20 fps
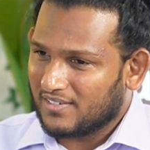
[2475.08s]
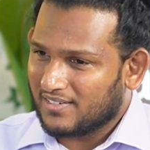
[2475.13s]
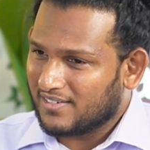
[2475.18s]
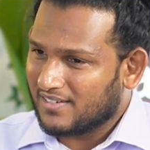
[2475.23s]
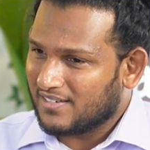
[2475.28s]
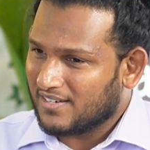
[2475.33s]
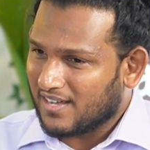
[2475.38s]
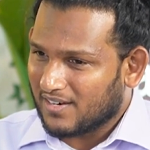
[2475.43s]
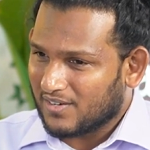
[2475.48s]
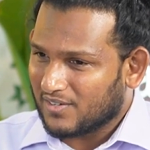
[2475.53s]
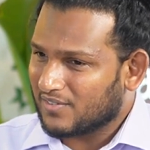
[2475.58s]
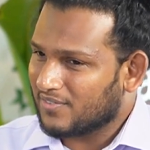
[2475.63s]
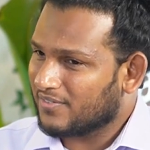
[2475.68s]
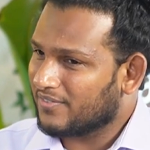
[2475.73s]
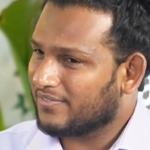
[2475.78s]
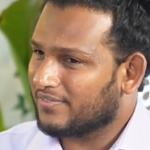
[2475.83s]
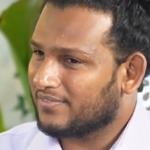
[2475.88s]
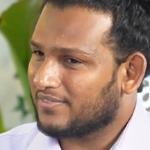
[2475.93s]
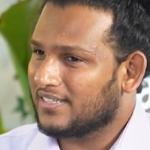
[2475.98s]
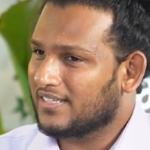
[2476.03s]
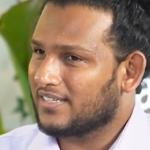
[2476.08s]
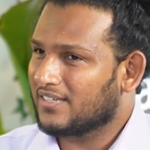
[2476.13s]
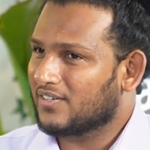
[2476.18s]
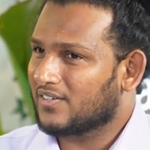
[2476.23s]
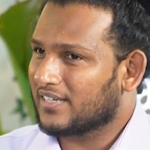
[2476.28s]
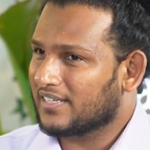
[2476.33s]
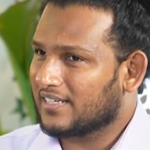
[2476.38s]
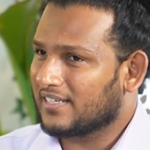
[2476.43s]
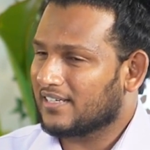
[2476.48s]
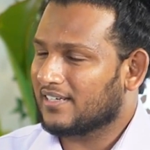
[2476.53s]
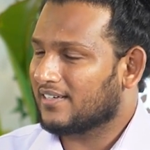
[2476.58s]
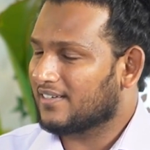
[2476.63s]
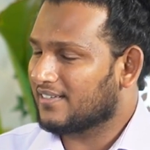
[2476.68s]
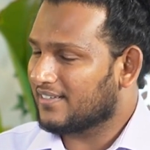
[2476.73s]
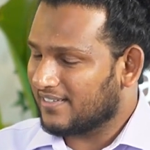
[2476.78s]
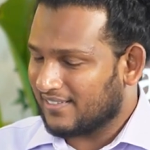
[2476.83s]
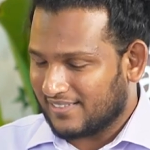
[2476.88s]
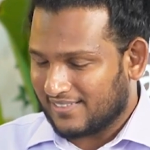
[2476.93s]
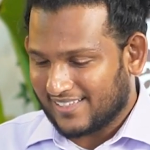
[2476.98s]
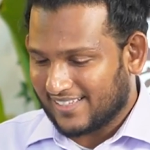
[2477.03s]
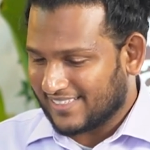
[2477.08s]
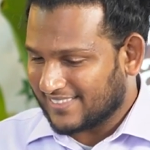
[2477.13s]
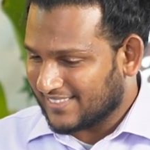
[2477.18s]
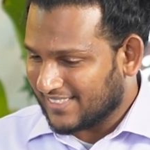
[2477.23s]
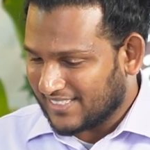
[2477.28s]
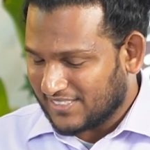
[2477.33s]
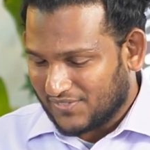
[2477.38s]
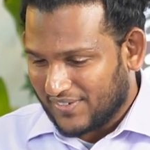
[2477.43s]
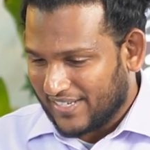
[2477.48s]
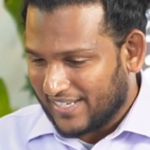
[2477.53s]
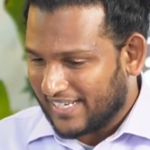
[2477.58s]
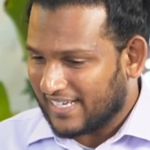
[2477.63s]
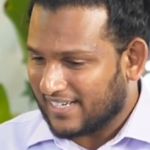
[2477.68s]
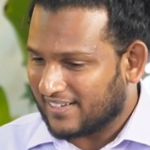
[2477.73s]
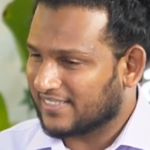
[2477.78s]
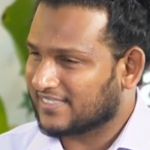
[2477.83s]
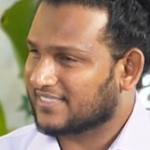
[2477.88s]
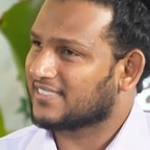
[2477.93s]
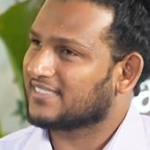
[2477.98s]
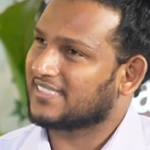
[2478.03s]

None of the that's very interesting.